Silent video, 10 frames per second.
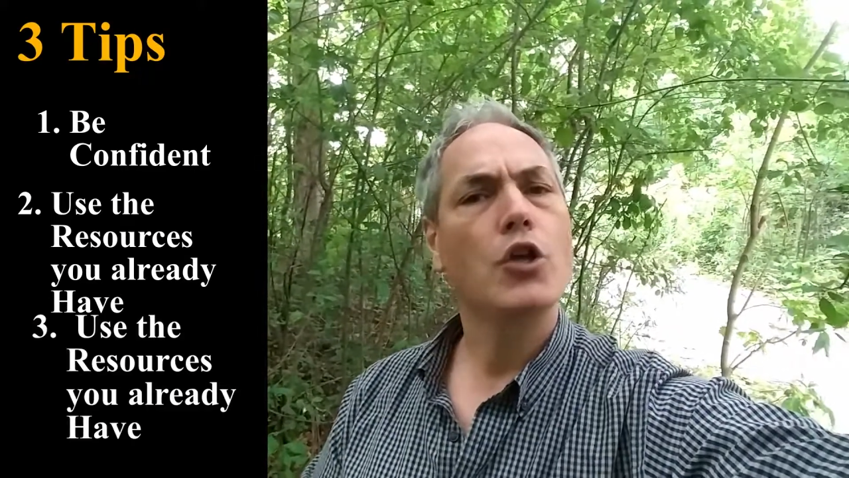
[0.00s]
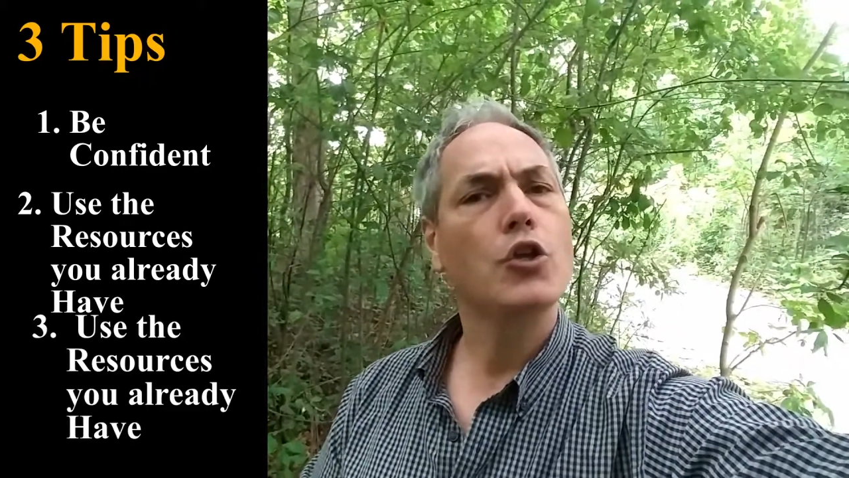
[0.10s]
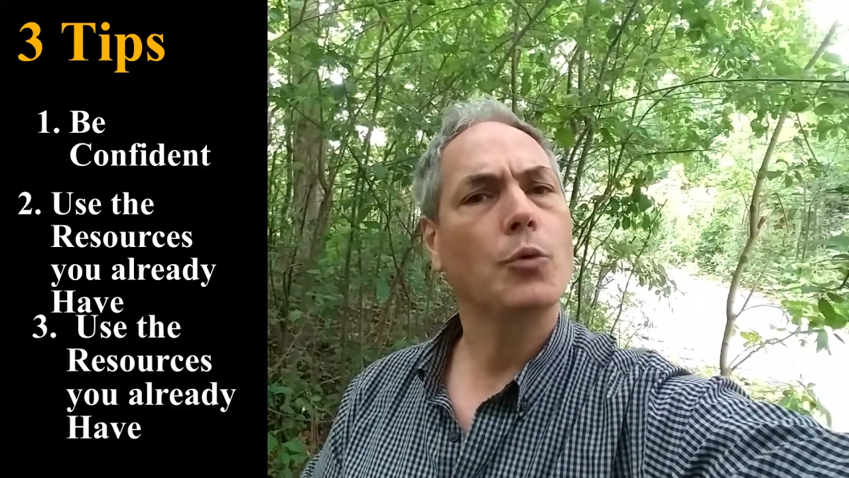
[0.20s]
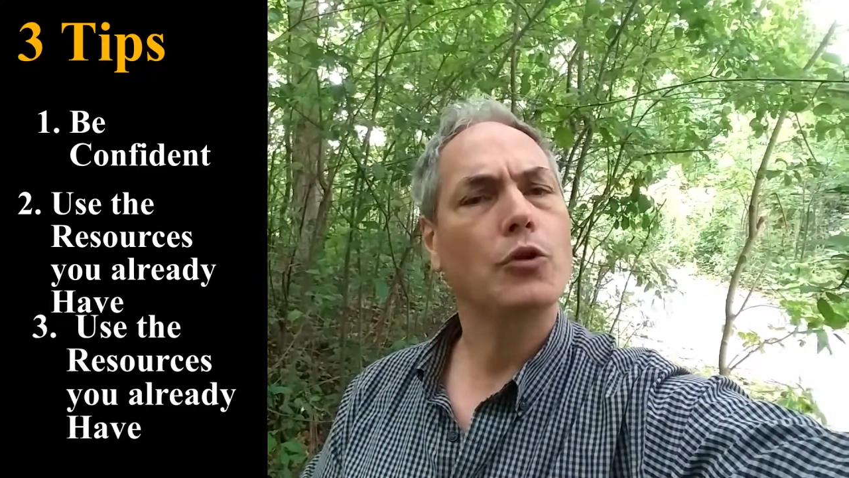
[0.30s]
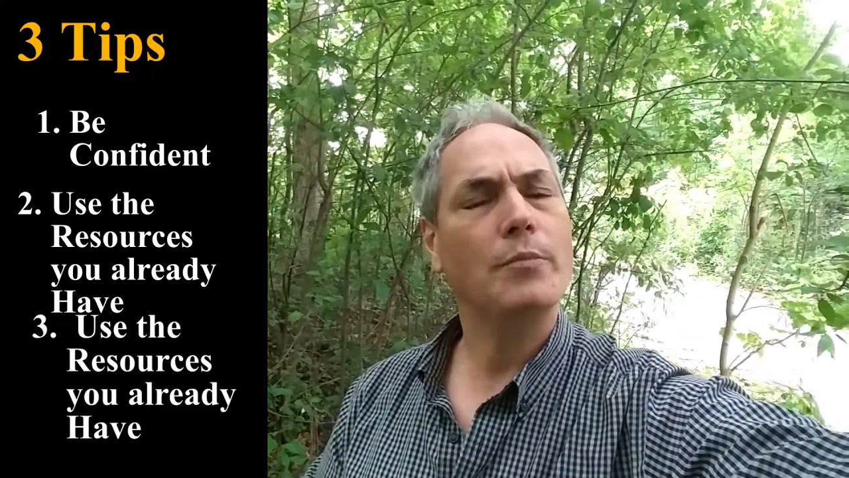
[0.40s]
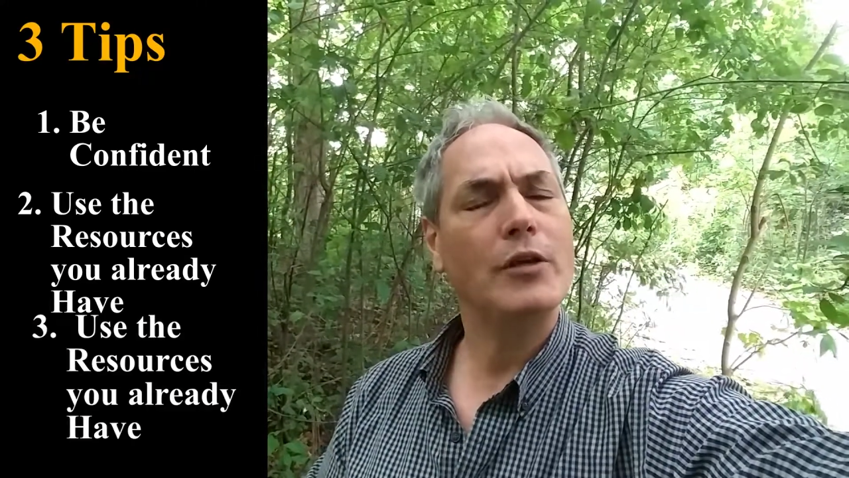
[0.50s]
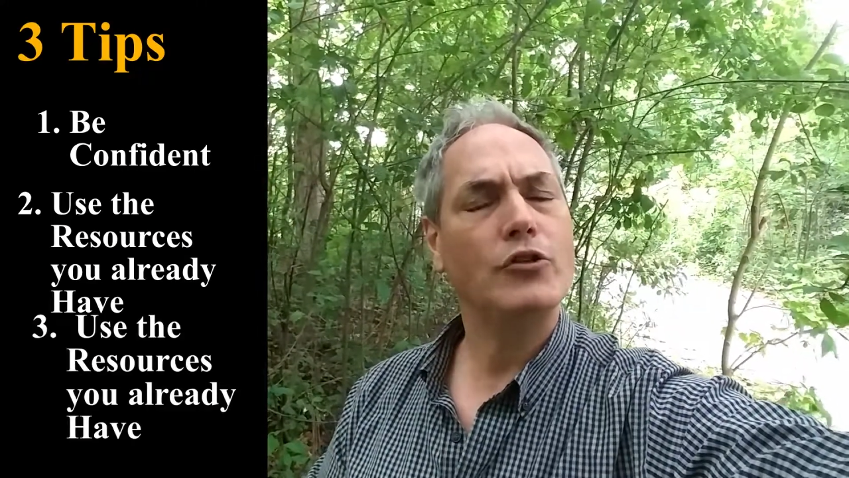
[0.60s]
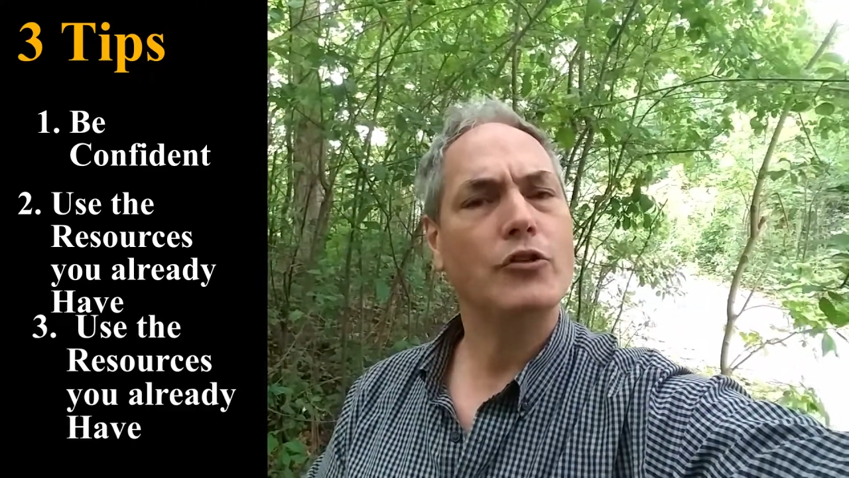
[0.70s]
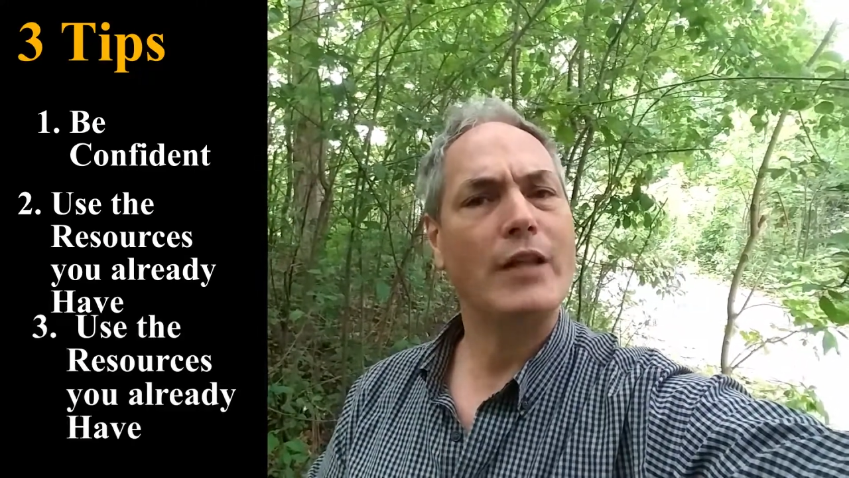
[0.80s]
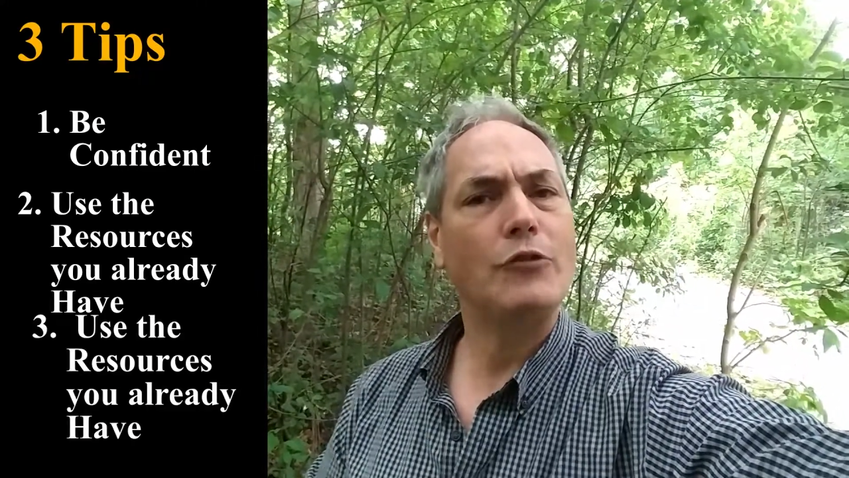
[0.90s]
you want to make
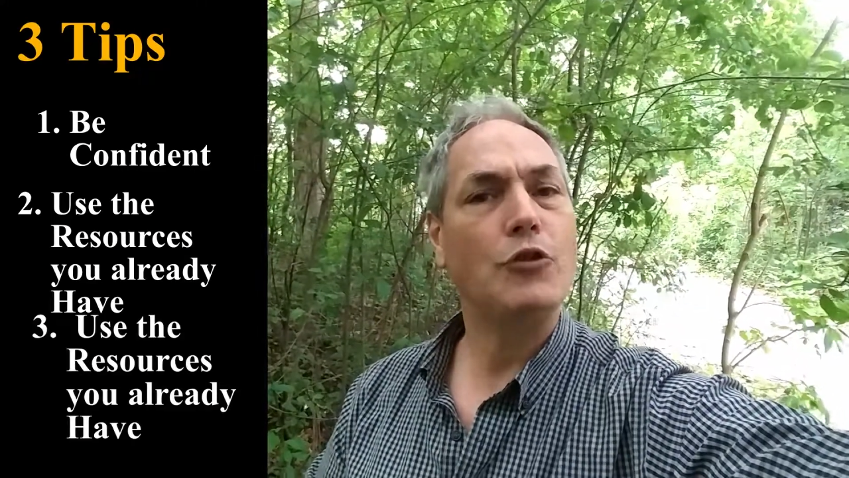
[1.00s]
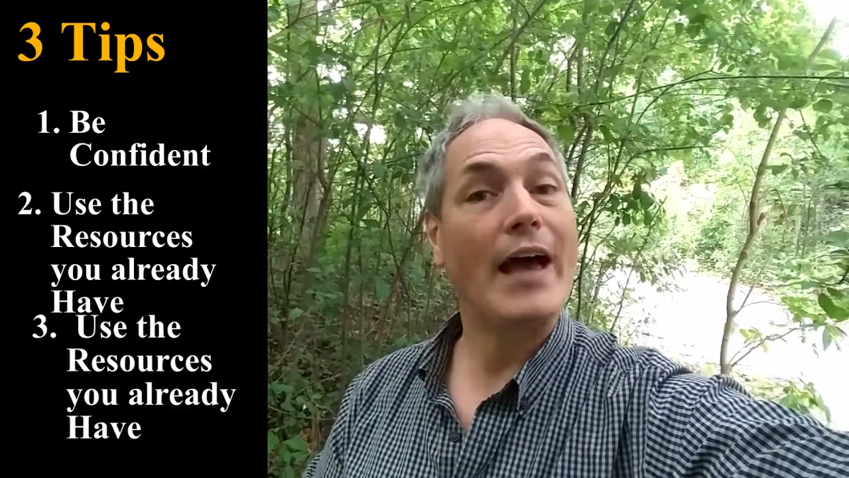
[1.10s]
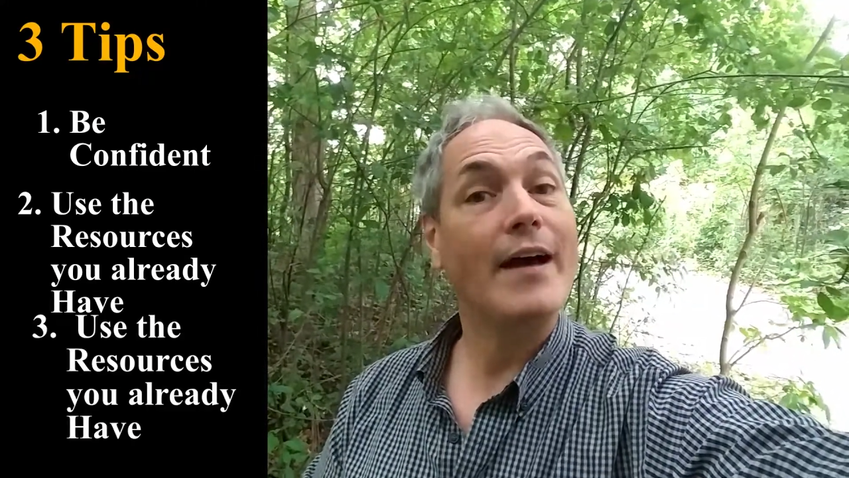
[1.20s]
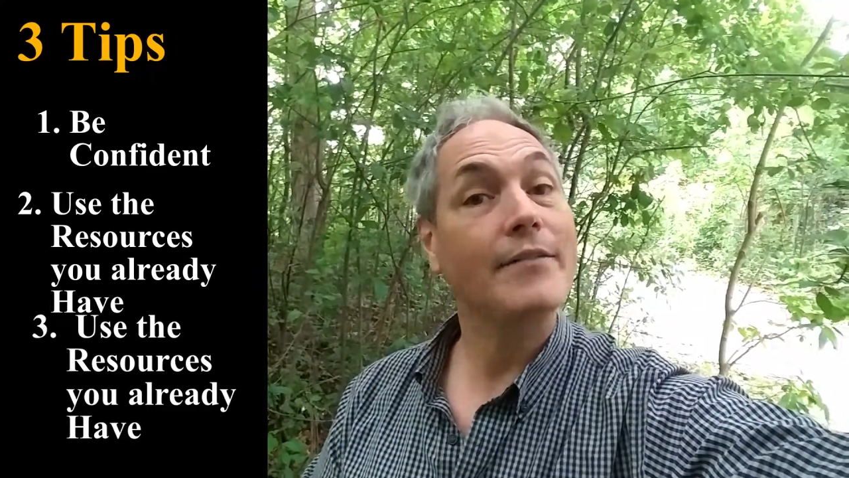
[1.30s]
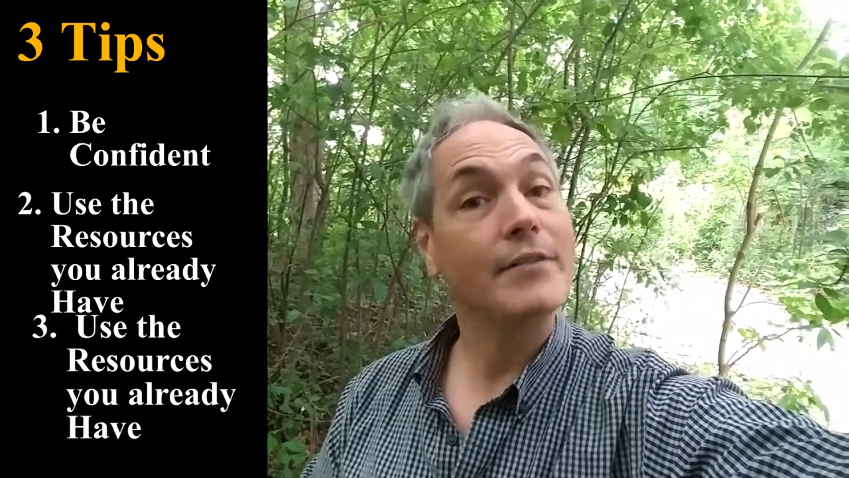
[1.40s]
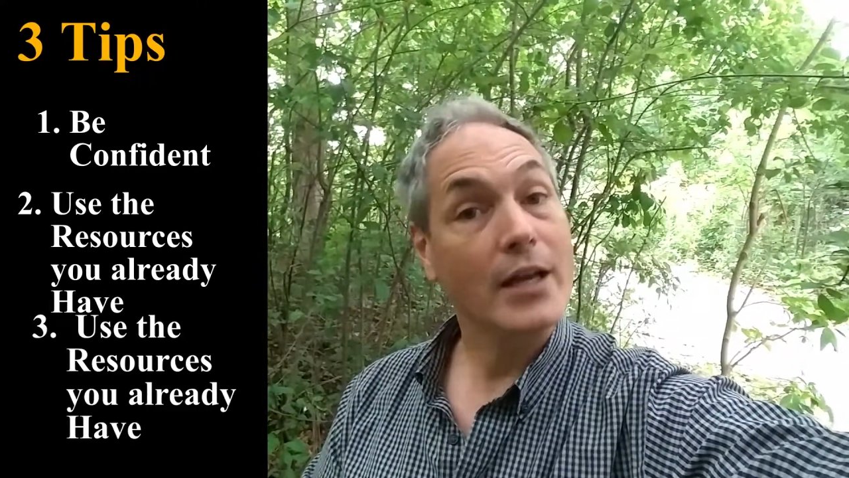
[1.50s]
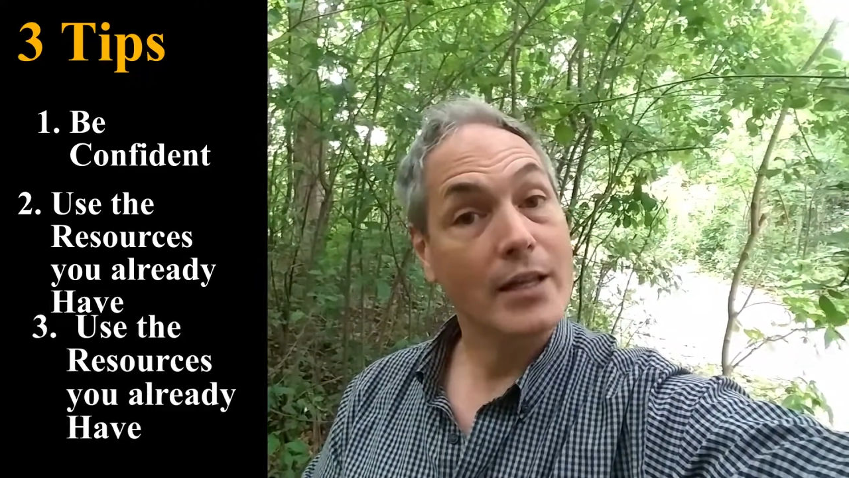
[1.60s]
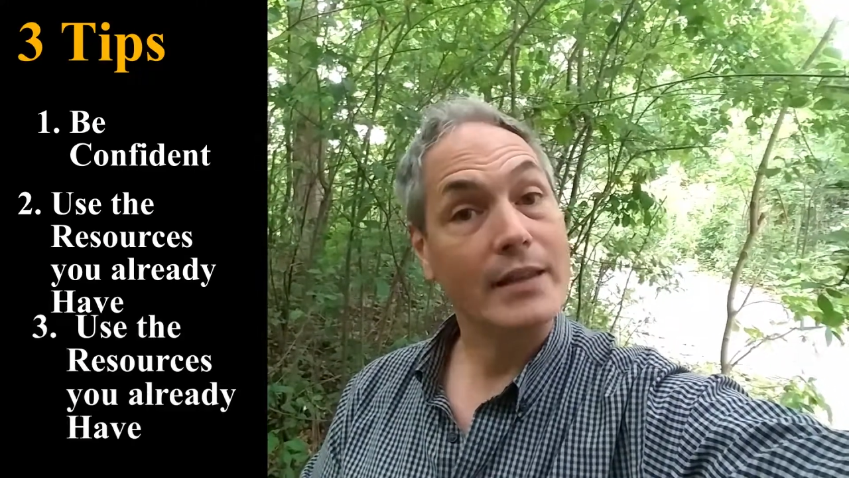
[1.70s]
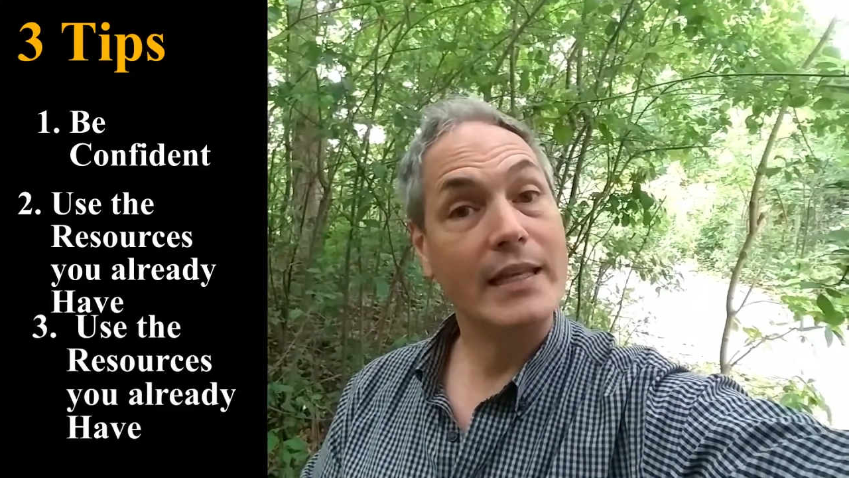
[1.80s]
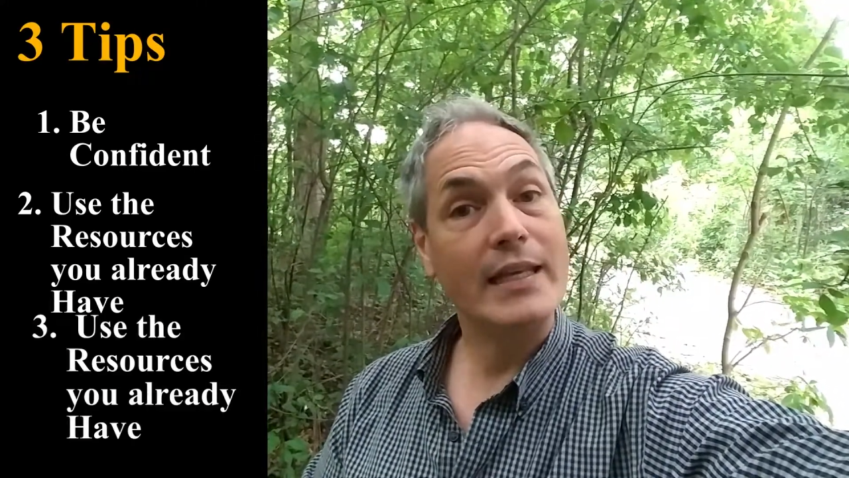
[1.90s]
sure that you have
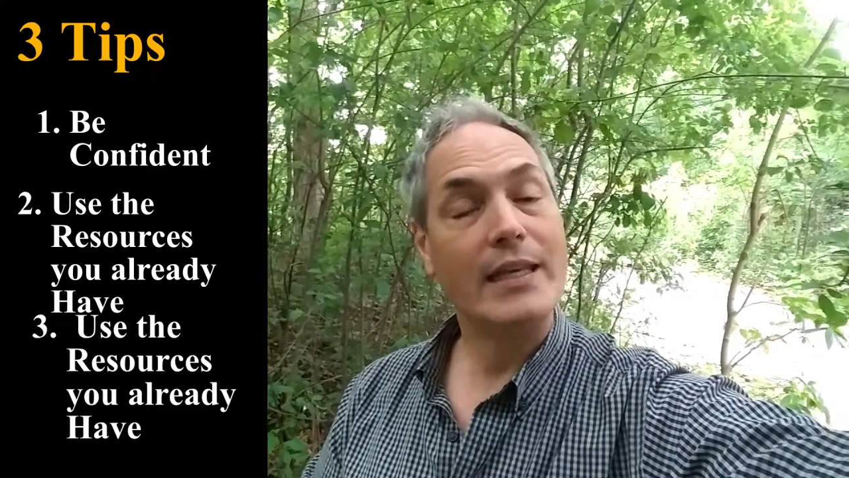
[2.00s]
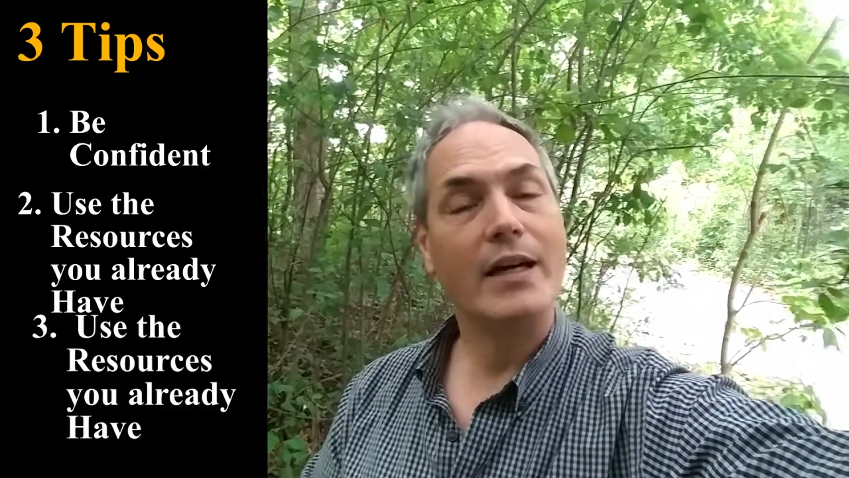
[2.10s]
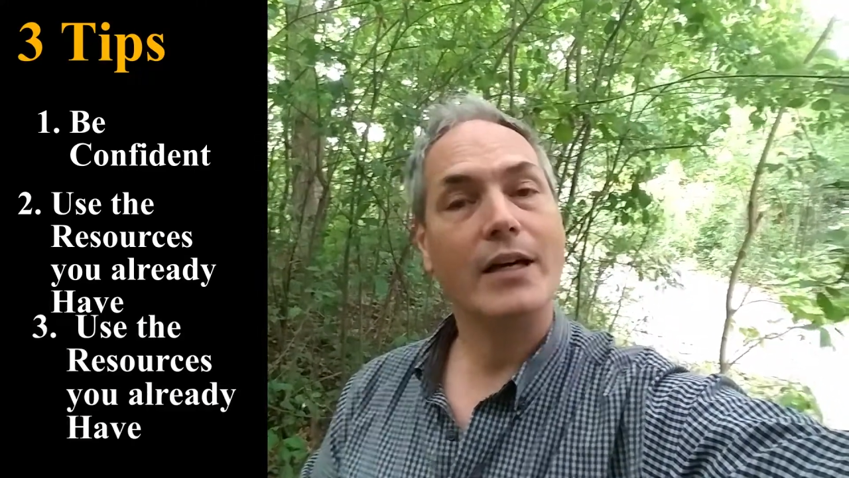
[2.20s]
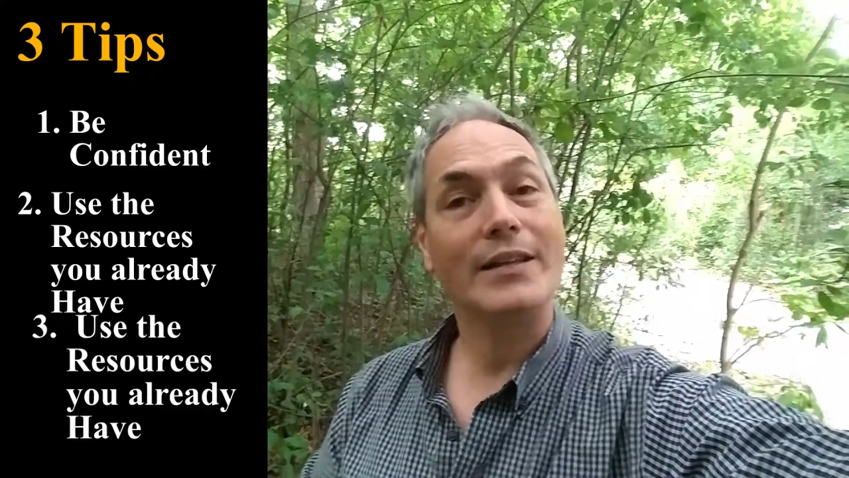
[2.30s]
the